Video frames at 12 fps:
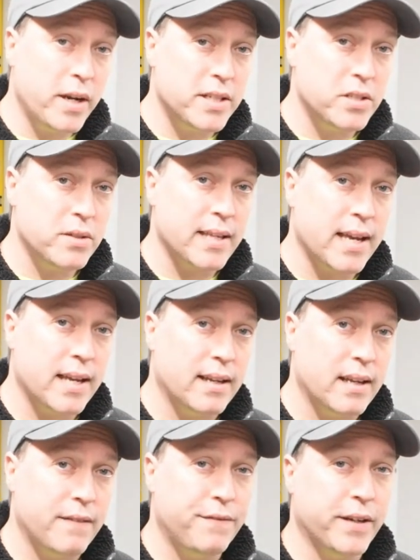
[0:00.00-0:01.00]
I do
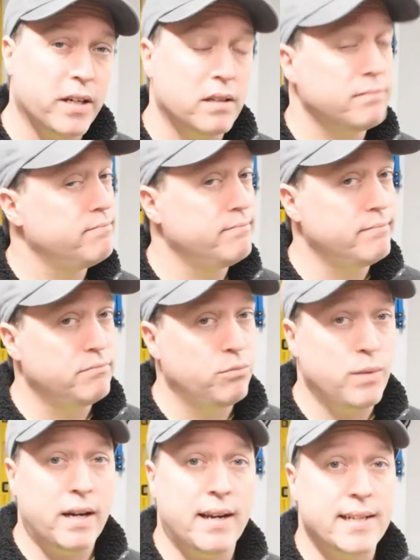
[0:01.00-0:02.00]
that, I figured
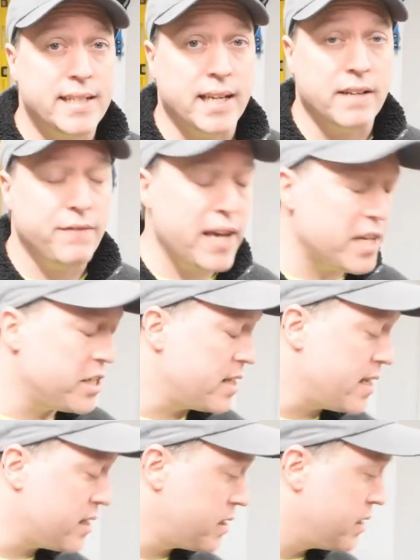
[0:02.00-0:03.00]
why don't I take advantage of
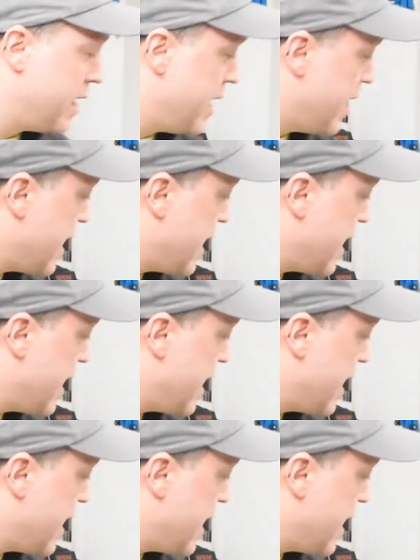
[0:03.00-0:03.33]
this.